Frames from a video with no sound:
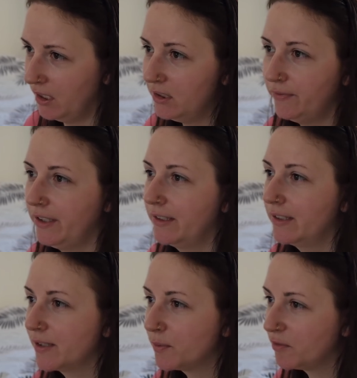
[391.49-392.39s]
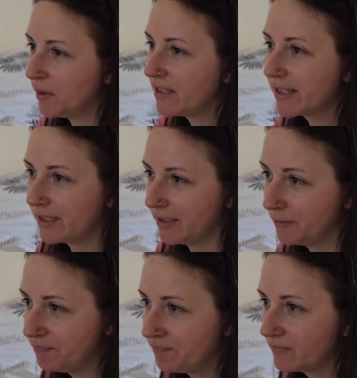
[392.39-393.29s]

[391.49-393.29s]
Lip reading: anything else with my skin.